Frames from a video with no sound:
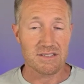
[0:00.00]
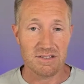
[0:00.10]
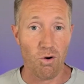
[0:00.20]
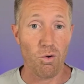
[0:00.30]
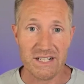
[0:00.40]
of
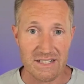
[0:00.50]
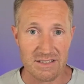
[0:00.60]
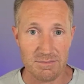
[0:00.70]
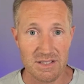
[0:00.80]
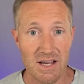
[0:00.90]

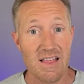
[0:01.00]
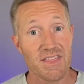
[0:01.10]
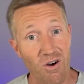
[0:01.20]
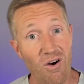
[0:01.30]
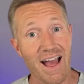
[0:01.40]
organisms that
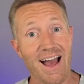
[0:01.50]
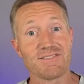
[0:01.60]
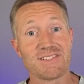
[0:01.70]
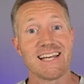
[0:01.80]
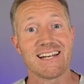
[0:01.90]
all have
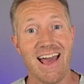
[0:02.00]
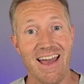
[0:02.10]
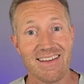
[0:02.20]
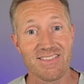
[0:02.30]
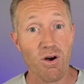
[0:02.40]
D N A,
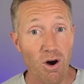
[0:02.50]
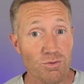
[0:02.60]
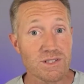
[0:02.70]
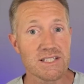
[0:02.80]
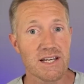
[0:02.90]
their
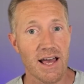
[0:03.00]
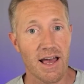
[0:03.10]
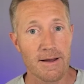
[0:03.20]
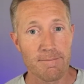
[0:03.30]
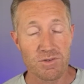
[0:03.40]
own D N A.
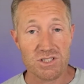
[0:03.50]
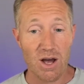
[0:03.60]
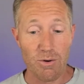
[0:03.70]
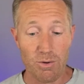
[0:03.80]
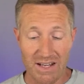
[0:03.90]
So now
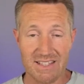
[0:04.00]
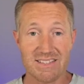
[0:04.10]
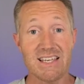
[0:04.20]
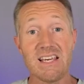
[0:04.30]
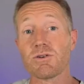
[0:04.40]
we've got this
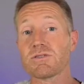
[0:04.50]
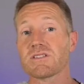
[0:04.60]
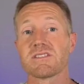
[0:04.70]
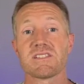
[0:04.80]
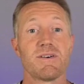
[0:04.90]

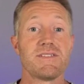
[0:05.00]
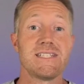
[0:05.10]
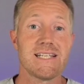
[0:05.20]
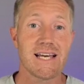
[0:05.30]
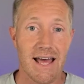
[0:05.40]
ecosystem of
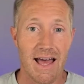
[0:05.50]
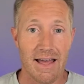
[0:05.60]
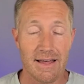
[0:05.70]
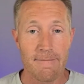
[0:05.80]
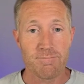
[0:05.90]
D N A
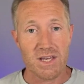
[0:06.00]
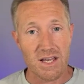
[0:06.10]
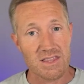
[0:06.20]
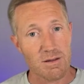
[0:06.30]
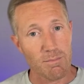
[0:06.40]

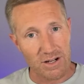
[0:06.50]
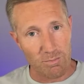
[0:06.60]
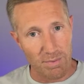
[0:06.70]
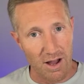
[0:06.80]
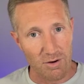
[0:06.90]
in the
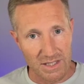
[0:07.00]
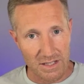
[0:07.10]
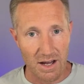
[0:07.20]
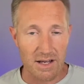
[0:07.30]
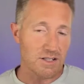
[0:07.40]
microbiome in the
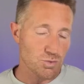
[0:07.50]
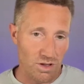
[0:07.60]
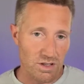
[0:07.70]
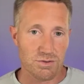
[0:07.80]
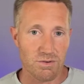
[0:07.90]
gut, as well
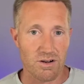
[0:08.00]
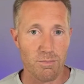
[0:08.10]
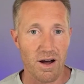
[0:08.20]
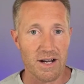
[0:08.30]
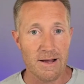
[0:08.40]
as throughout our
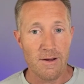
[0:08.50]
body.